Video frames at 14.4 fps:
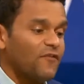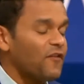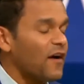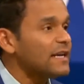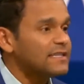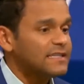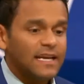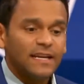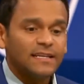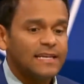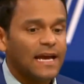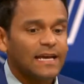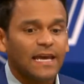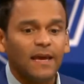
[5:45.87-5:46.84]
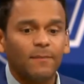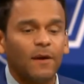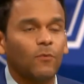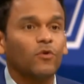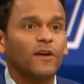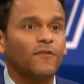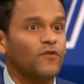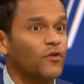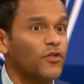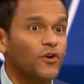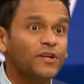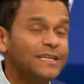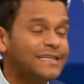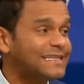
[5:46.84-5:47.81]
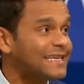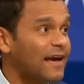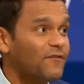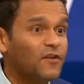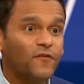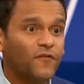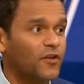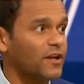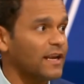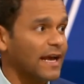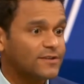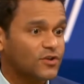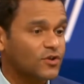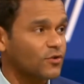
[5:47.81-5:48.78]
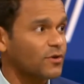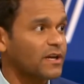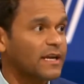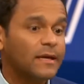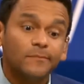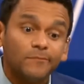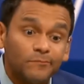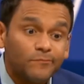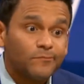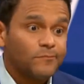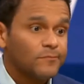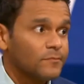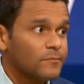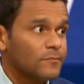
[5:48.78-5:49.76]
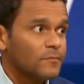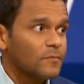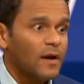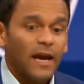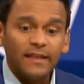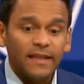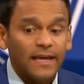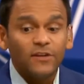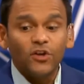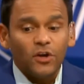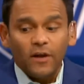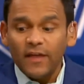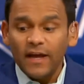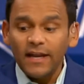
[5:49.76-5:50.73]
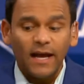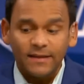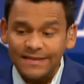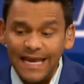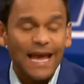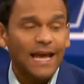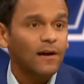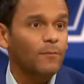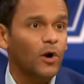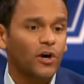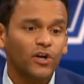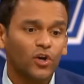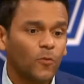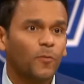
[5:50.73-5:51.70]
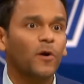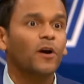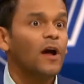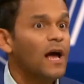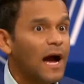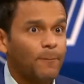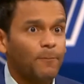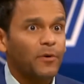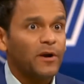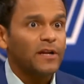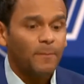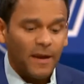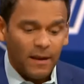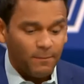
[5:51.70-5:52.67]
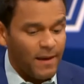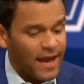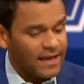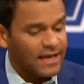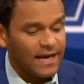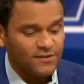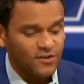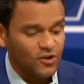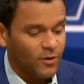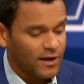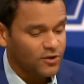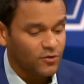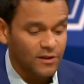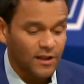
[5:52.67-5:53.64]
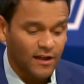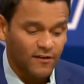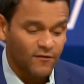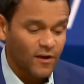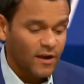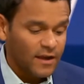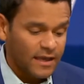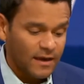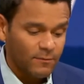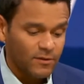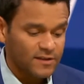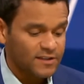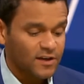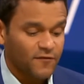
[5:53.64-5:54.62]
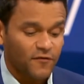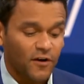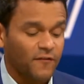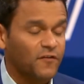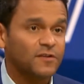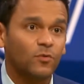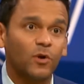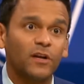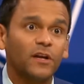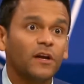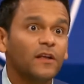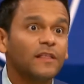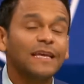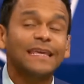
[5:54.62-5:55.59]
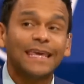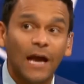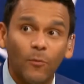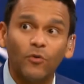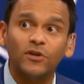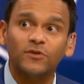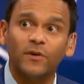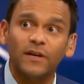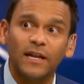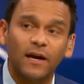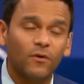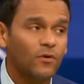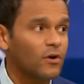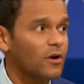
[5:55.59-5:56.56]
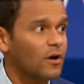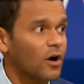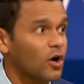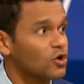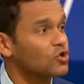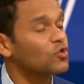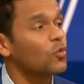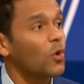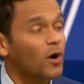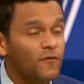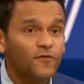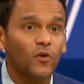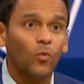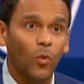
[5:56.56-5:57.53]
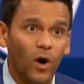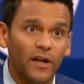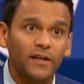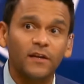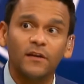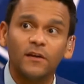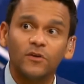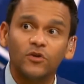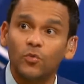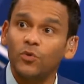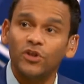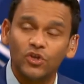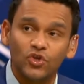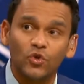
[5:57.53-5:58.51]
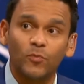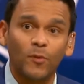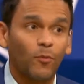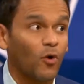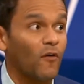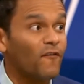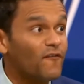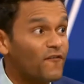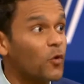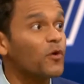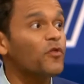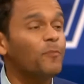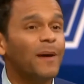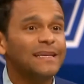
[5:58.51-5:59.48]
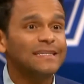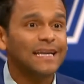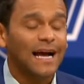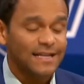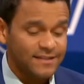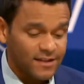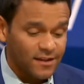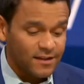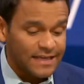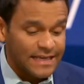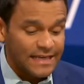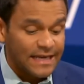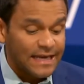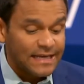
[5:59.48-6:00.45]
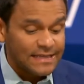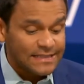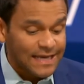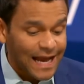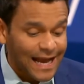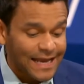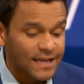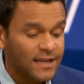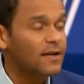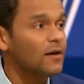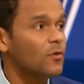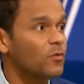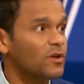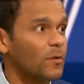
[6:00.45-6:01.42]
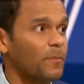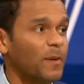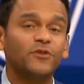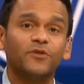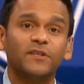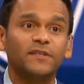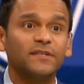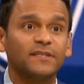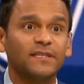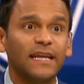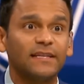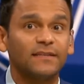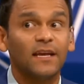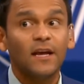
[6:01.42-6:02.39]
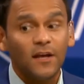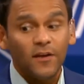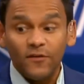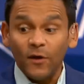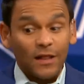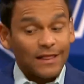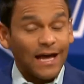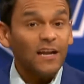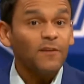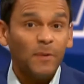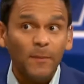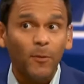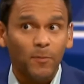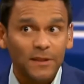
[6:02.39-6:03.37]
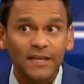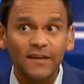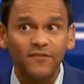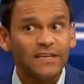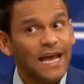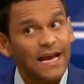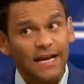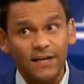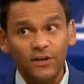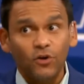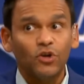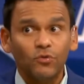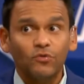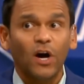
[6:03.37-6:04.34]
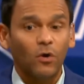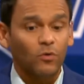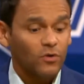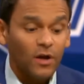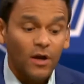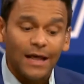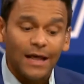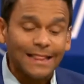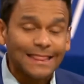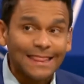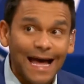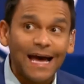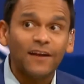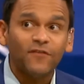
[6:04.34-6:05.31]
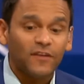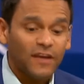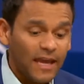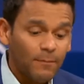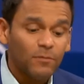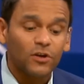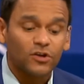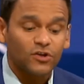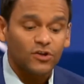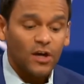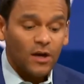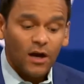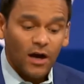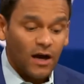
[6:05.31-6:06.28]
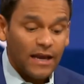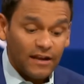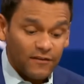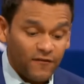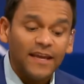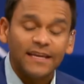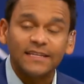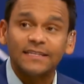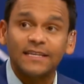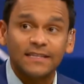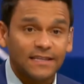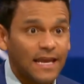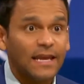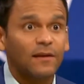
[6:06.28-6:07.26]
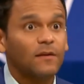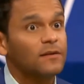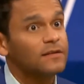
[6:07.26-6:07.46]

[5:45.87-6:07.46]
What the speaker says: If I say to Dak, hey, man, we'll give you 37 for the next three, and then I tag Amari Cooper, I bring the band back. Guys, you know I do a lot of gambling stuff for FS1. The Cowboys right now are 12-1 to win the Super Bowl. Fourth best odds in the league, tied with the Patriots and Saints. A lot of people believe in Dak. I know you don't. a lot of gamblers in Vegas is saying